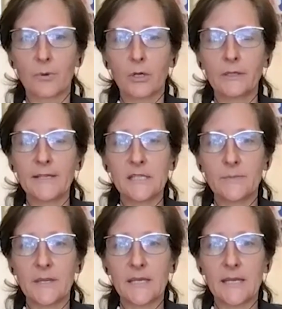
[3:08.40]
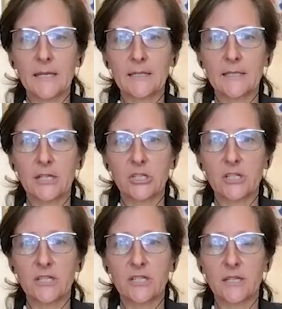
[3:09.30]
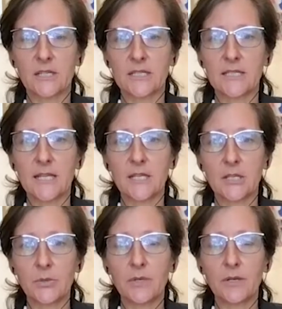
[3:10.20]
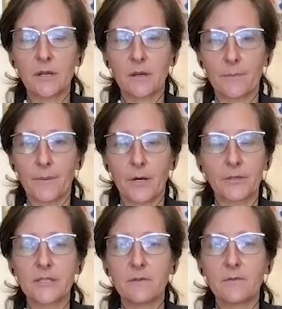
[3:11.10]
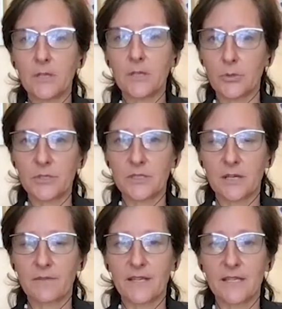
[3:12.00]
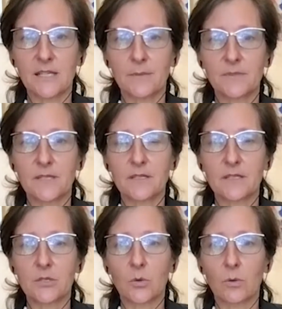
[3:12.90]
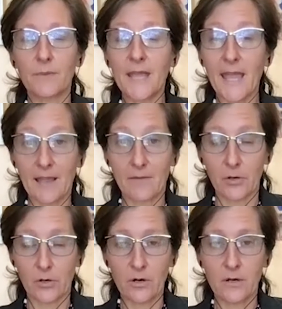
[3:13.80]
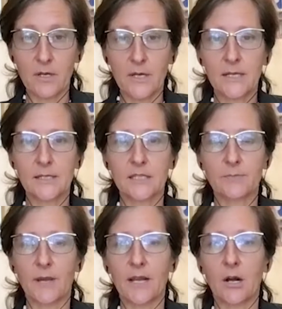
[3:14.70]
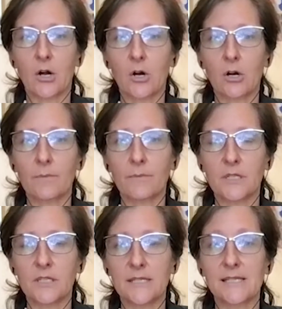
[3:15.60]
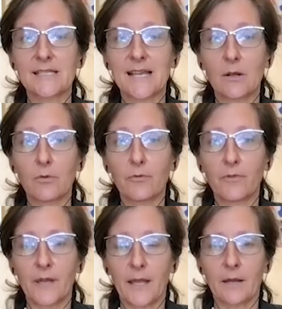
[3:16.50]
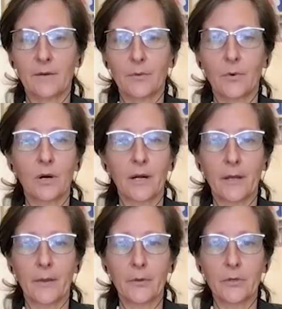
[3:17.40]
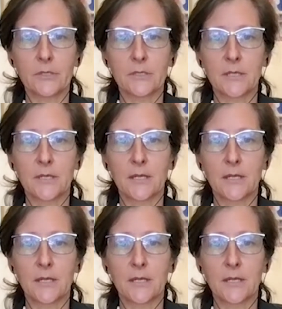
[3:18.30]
Broadly speaking, addiction is the continued compulsive use of a substance or behavior despite harm to self and or others.